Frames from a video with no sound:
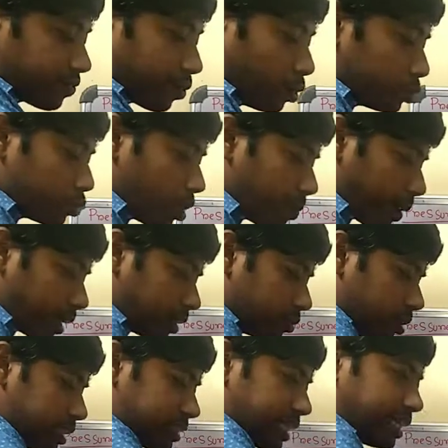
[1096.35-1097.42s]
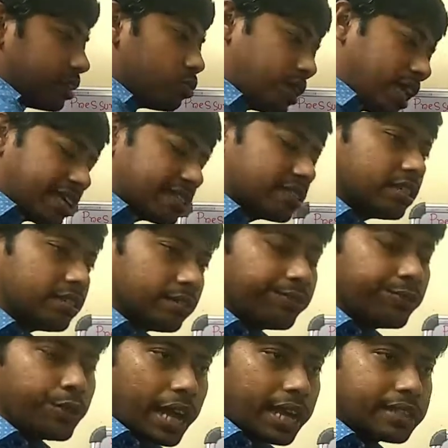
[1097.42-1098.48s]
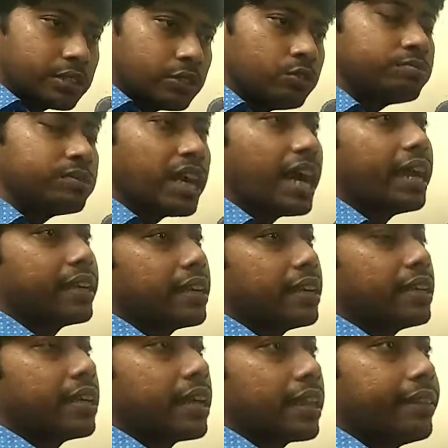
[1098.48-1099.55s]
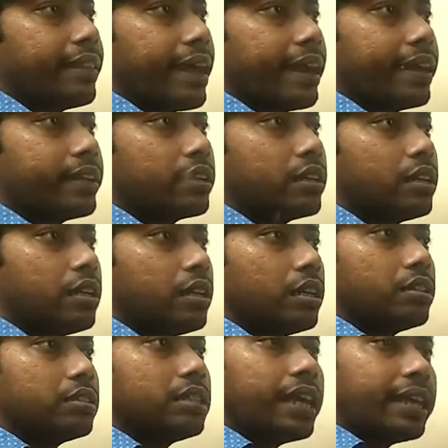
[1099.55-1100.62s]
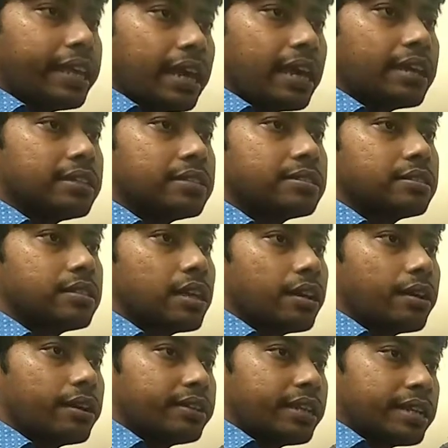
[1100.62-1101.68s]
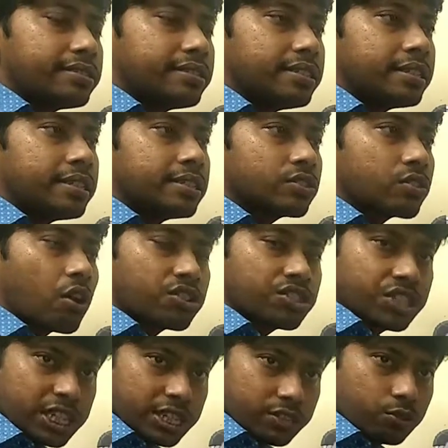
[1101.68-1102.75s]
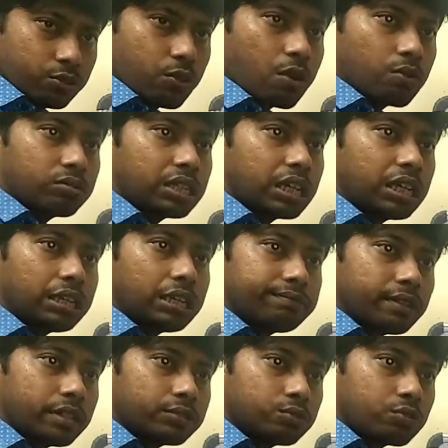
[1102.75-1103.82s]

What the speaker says: is flow through a particular channel. If we assume that the air is density is constant throughout the